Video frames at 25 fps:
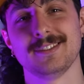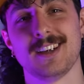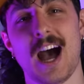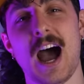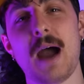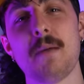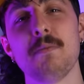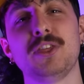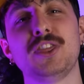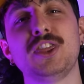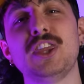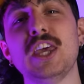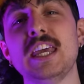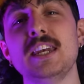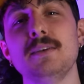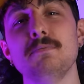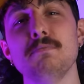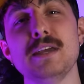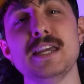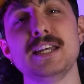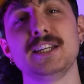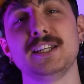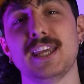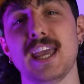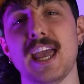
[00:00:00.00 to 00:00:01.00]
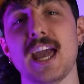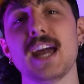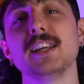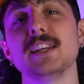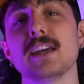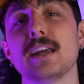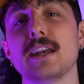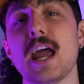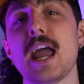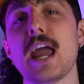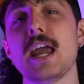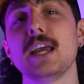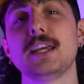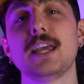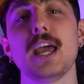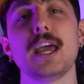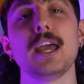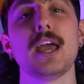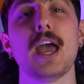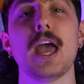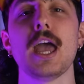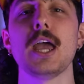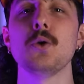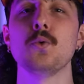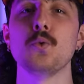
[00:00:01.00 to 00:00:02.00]
I'm Thin Meat Canyon,
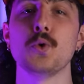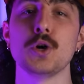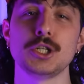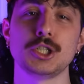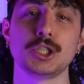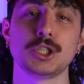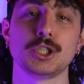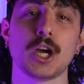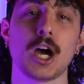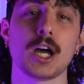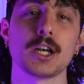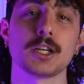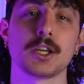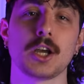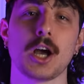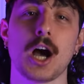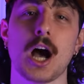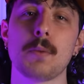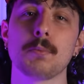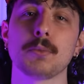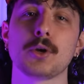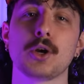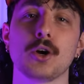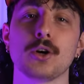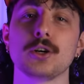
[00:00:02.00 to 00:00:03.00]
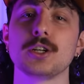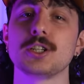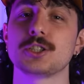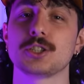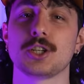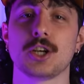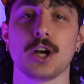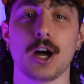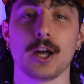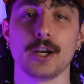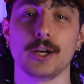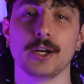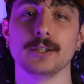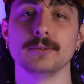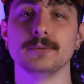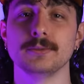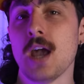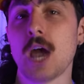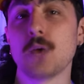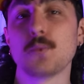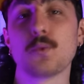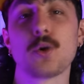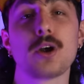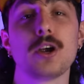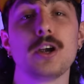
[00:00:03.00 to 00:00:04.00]
aka Wish.com Curtis Connor,
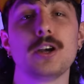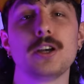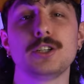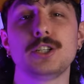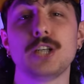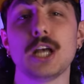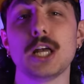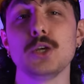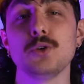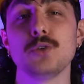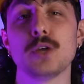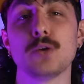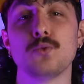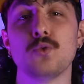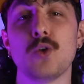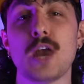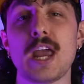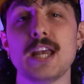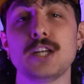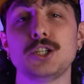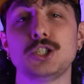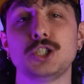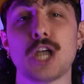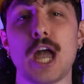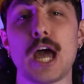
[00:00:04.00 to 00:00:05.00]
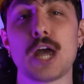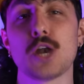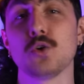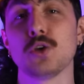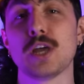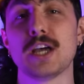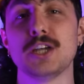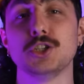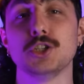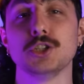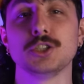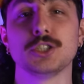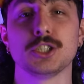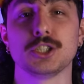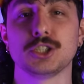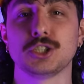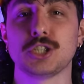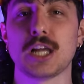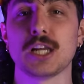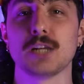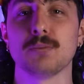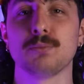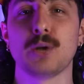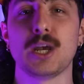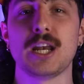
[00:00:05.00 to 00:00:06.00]
and we're here to tell you that Raid Shadow Legends is
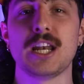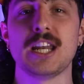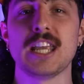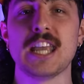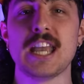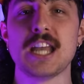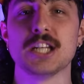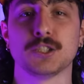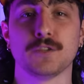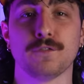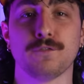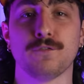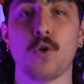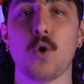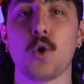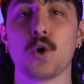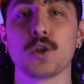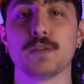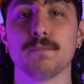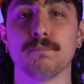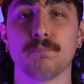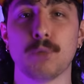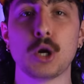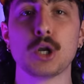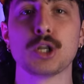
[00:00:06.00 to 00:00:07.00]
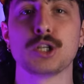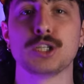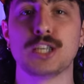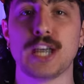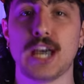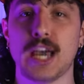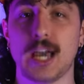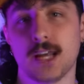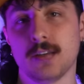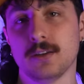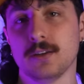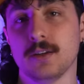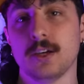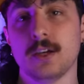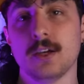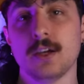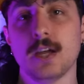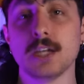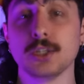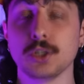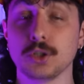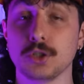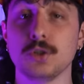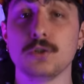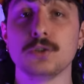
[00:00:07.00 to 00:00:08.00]
celebrating its fourth birthday.
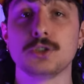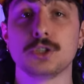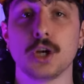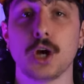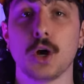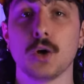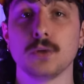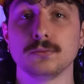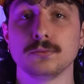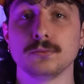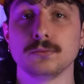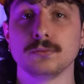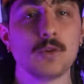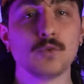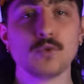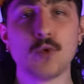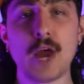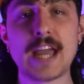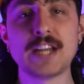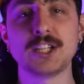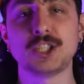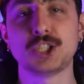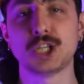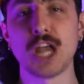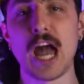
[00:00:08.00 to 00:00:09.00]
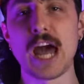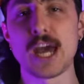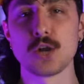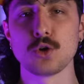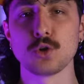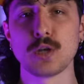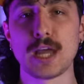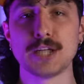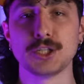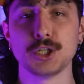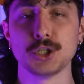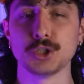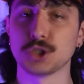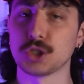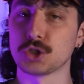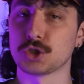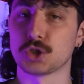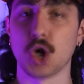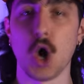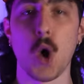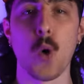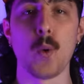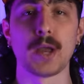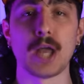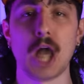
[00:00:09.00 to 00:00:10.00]
To do so, Raid Shadow Legends is
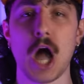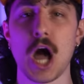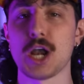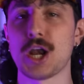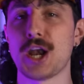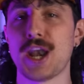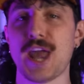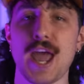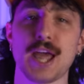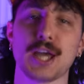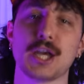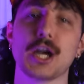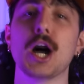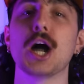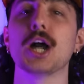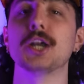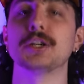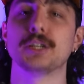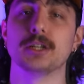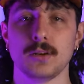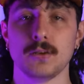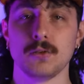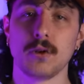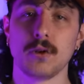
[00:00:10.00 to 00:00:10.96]
going on an egg hunt.